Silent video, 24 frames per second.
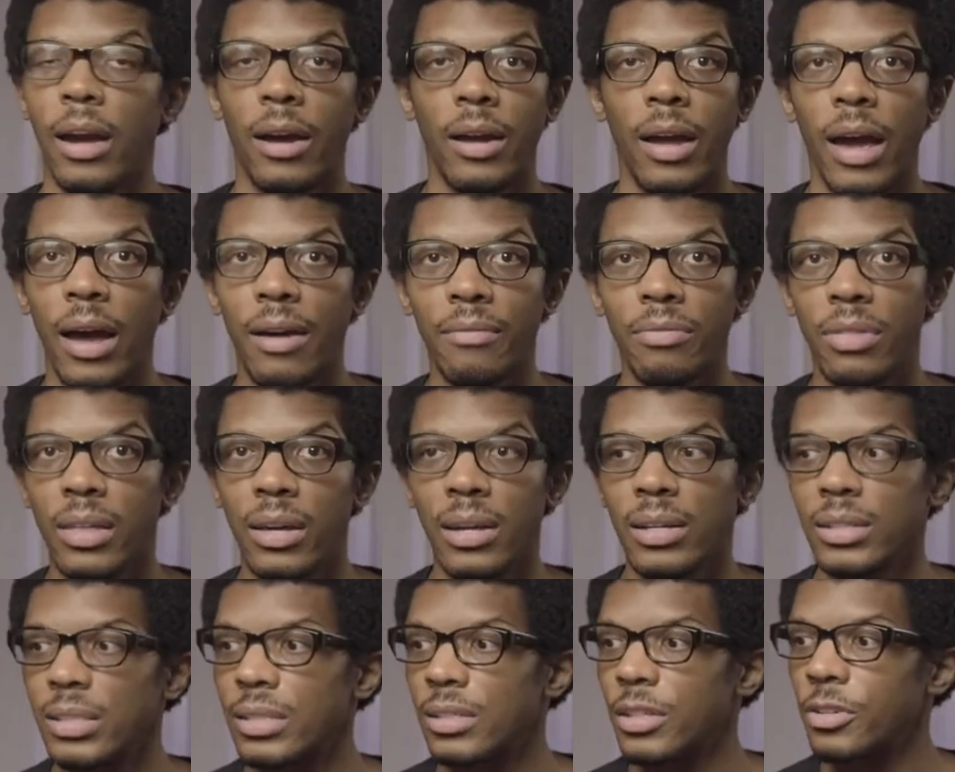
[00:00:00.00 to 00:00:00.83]
Now you have
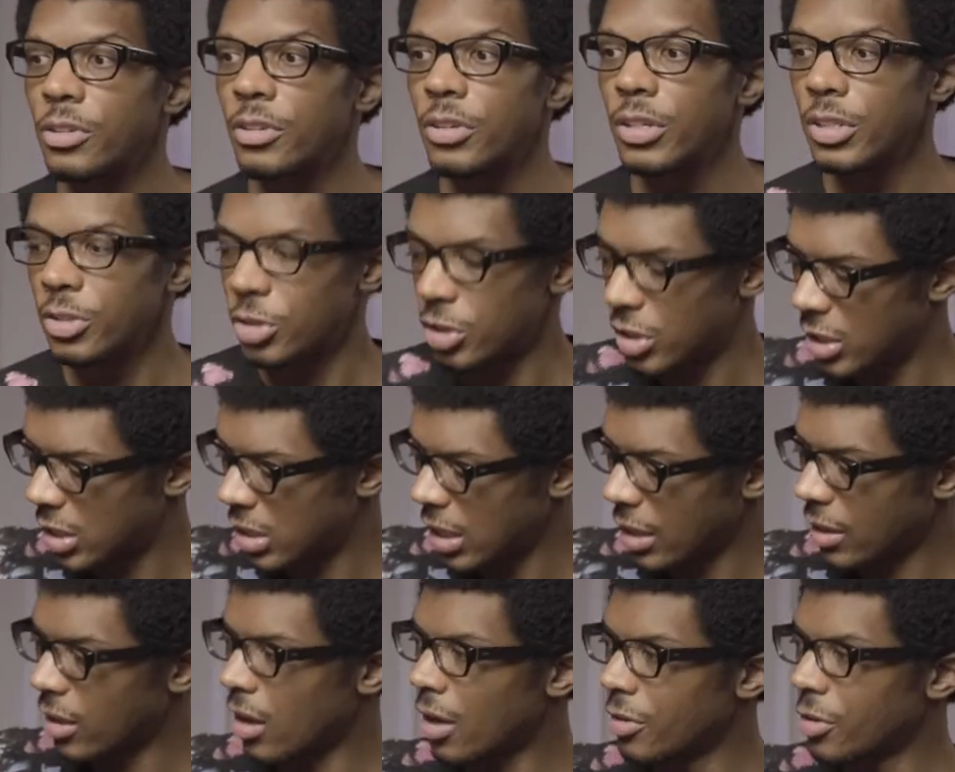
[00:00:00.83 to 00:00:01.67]
this, and you can just
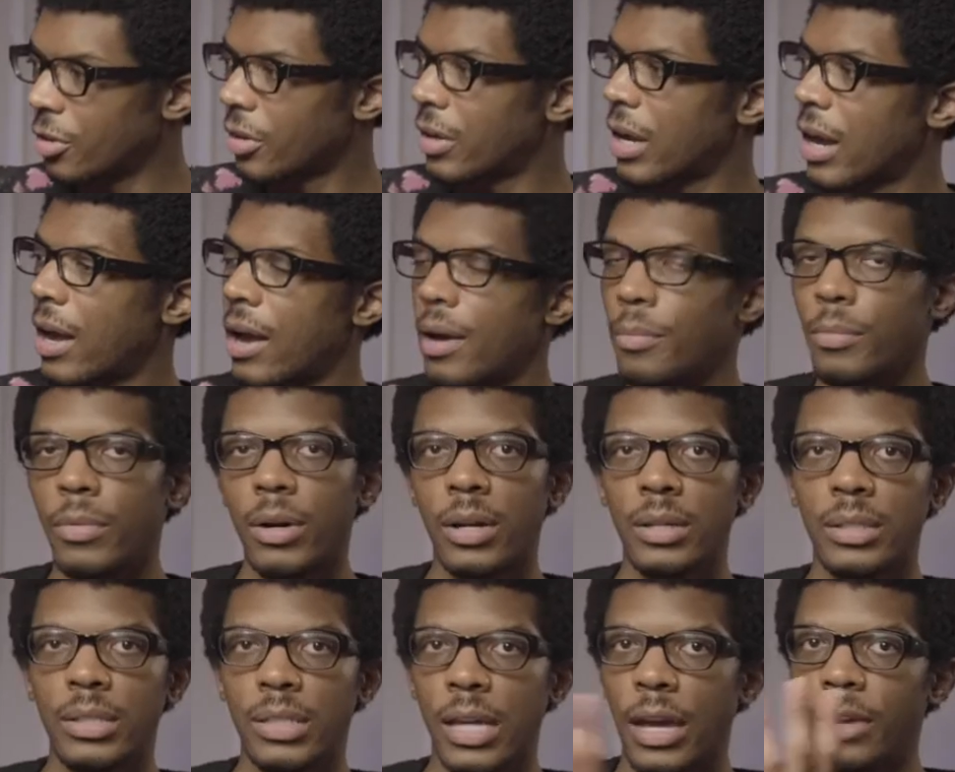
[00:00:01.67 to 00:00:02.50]
stick it on your
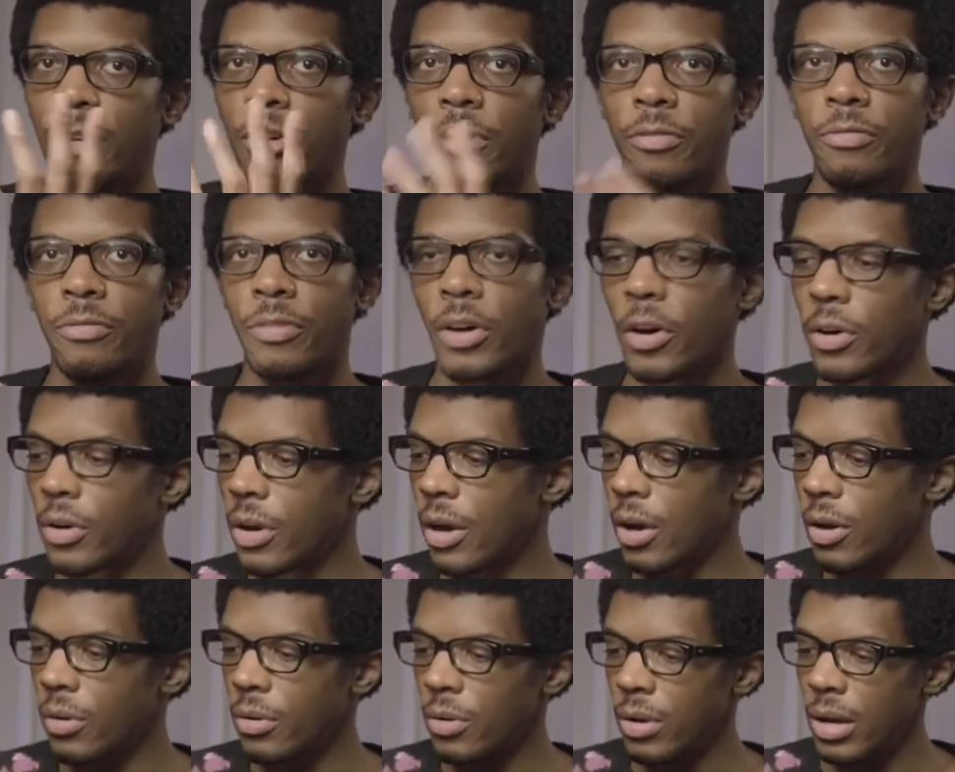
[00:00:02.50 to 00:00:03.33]
camera, take your
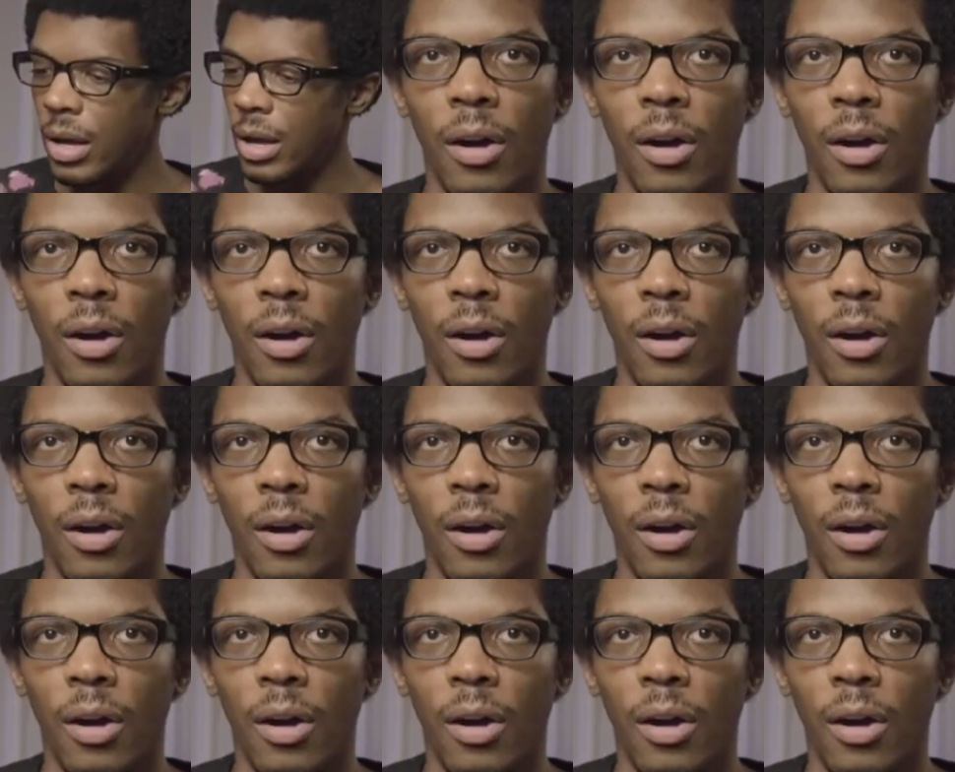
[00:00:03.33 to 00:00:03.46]
photo.